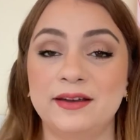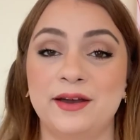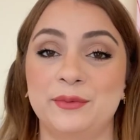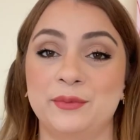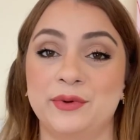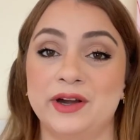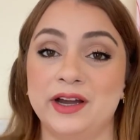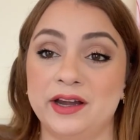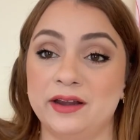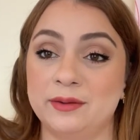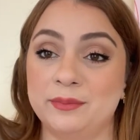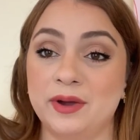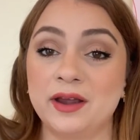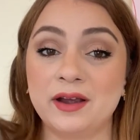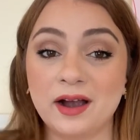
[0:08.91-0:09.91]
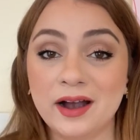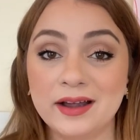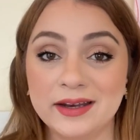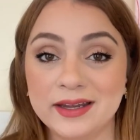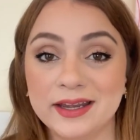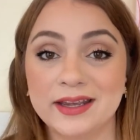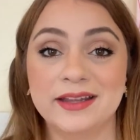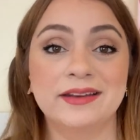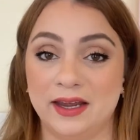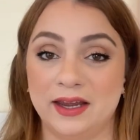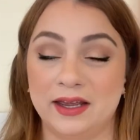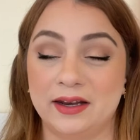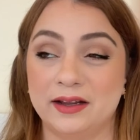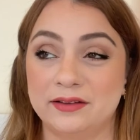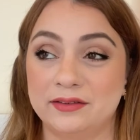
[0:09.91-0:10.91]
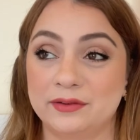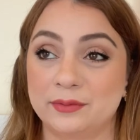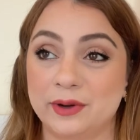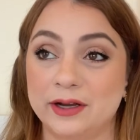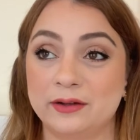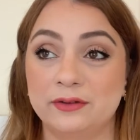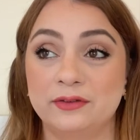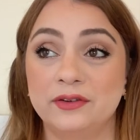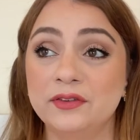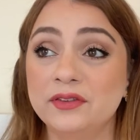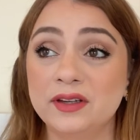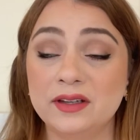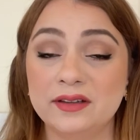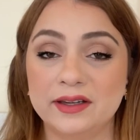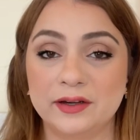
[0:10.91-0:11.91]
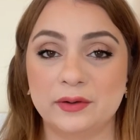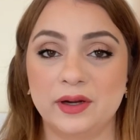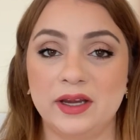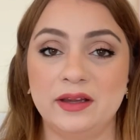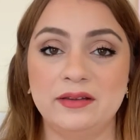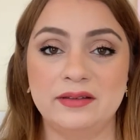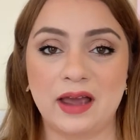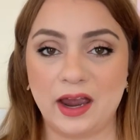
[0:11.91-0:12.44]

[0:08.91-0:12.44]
I'm wearing my cardigan. It is around 15 degrees.